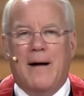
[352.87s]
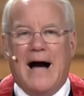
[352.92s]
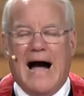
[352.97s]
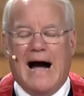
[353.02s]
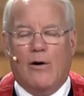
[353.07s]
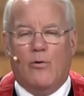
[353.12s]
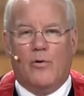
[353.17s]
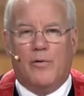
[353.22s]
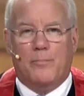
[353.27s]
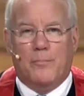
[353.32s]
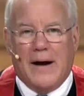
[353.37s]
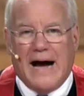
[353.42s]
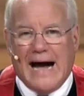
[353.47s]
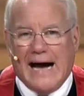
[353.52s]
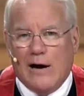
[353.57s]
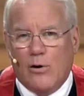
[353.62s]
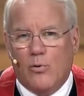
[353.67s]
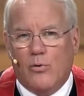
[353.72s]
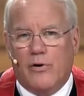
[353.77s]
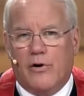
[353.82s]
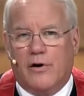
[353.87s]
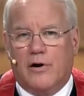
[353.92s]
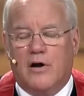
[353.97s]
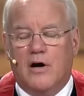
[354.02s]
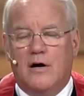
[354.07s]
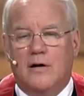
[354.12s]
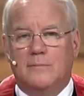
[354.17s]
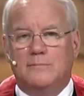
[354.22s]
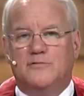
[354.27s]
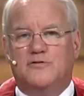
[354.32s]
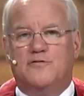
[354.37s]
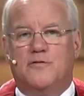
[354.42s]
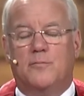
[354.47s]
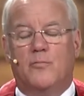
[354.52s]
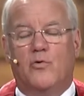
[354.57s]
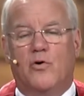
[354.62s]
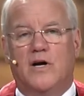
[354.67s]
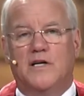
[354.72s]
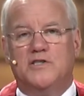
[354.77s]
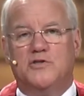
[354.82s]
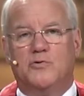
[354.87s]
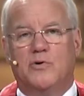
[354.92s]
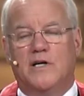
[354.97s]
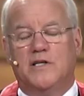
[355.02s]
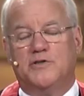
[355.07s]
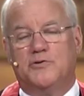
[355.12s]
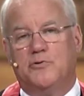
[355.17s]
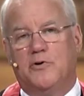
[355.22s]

our, power comes from rush, rush,